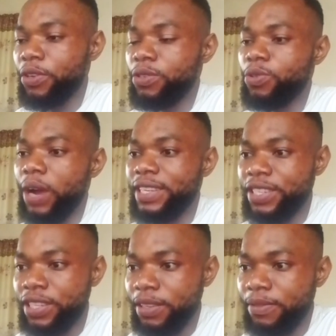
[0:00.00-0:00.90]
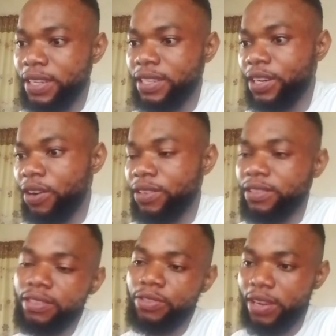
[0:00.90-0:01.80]
you to achieve the
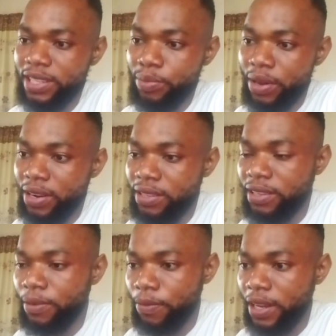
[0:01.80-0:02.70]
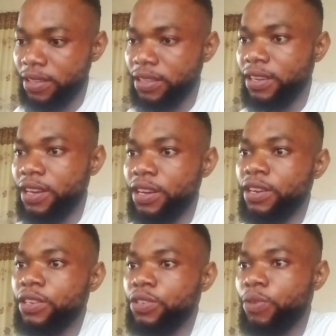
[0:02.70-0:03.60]
second transparency effect,
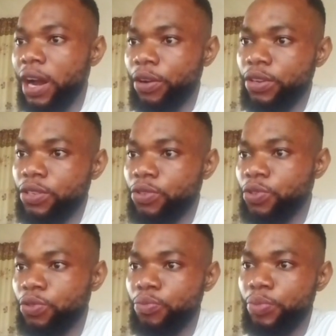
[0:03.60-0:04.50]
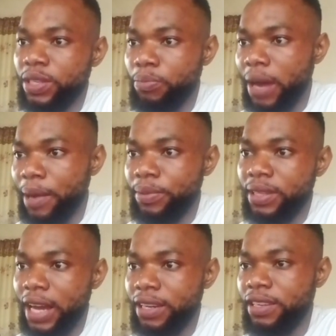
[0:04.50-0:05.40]
you should
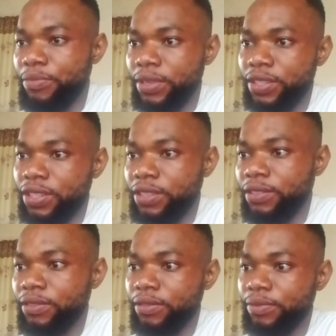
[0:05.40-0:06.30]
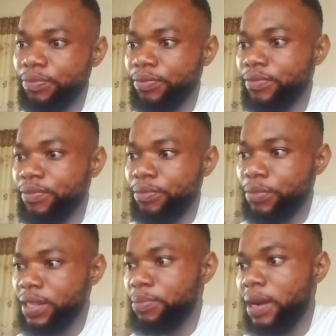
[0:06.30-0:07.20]
bitmap that image.
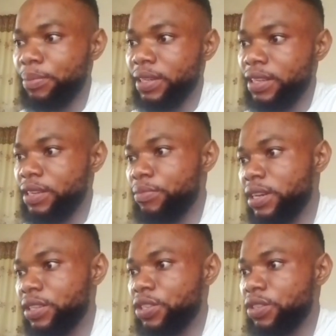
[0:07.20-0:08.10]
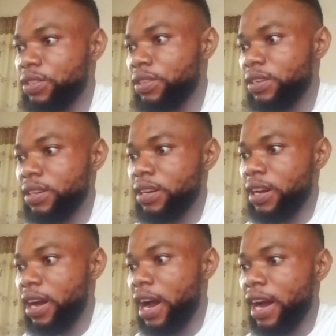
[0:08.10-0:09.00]
Bitmap the image
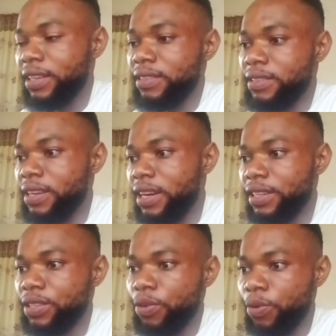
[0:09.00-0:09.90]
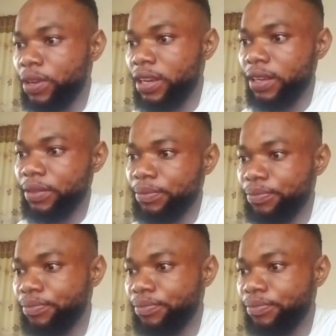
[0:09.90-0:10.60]
and select OK.